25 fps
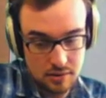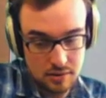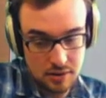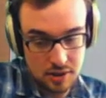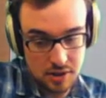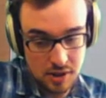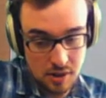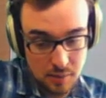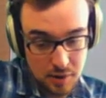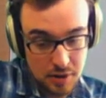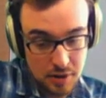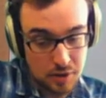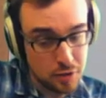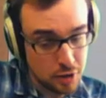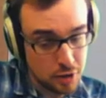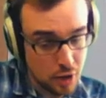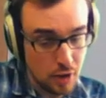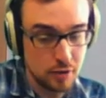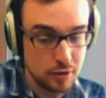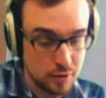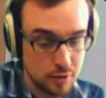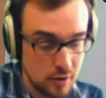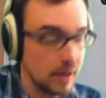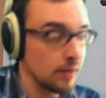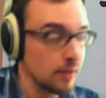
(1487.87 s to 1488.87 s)
The number you
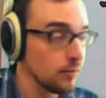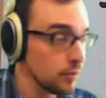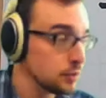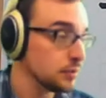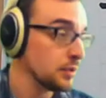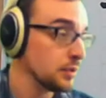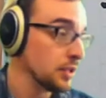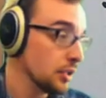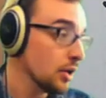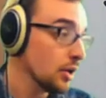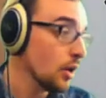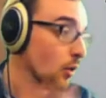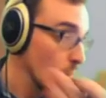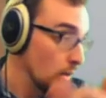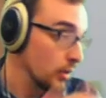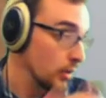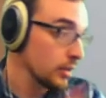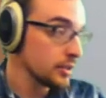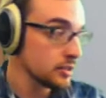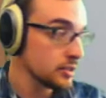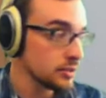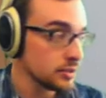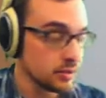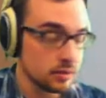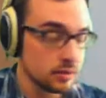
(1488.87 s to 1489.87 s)
chose, right, which we know
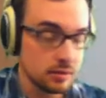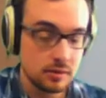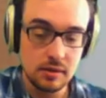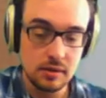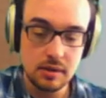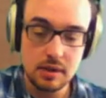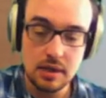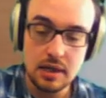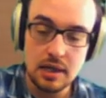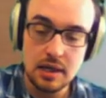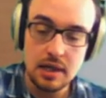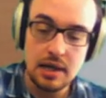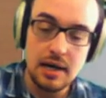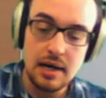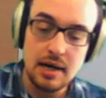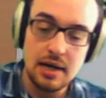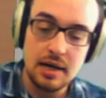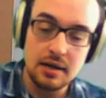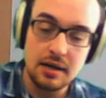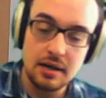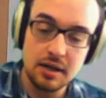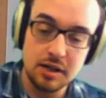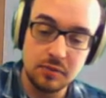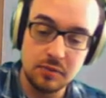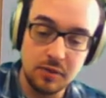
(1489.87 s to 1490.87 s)
works
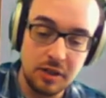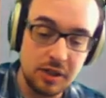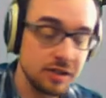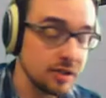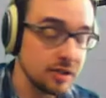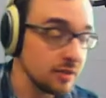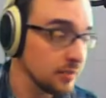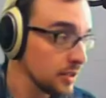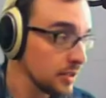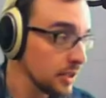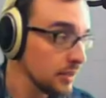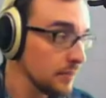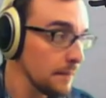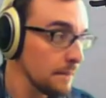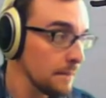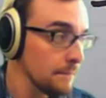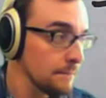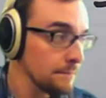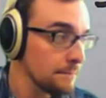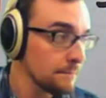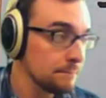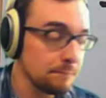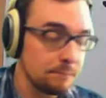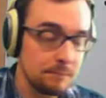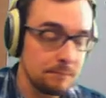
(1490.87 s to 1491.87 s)
because we assumed it.
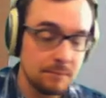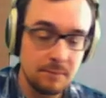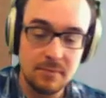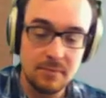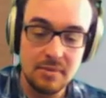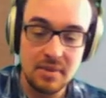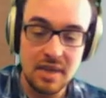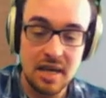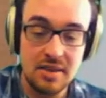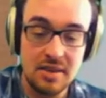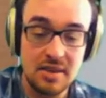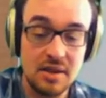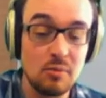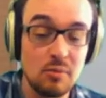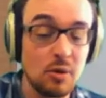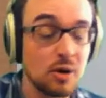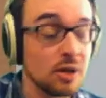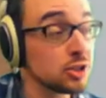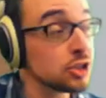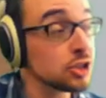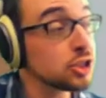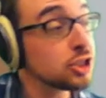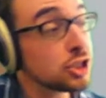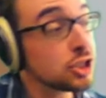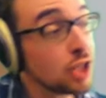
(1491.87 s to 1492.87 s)
And then we're
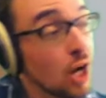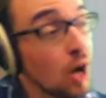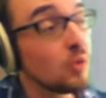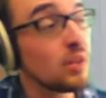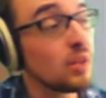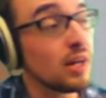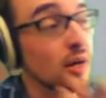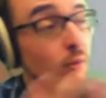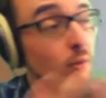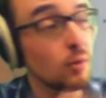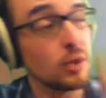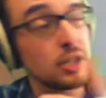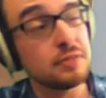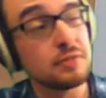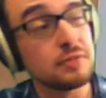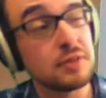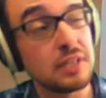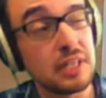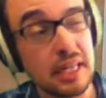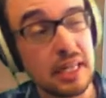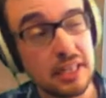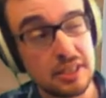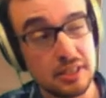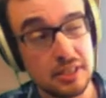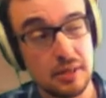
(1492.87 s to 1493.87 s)
going to show that it works for the
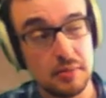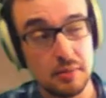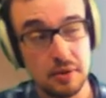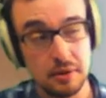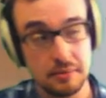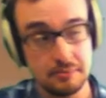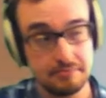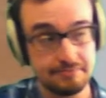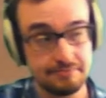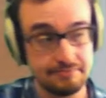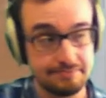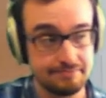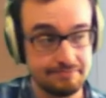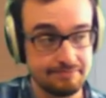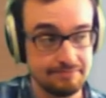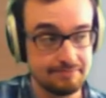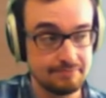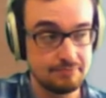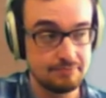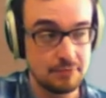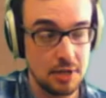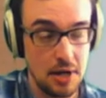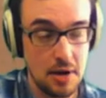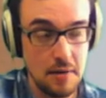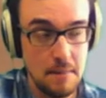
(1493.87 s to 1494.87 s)
next number,
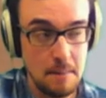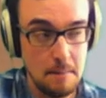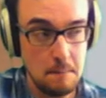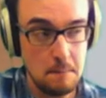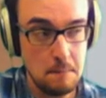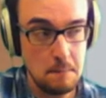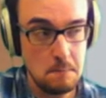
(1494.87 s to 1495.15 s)
okay?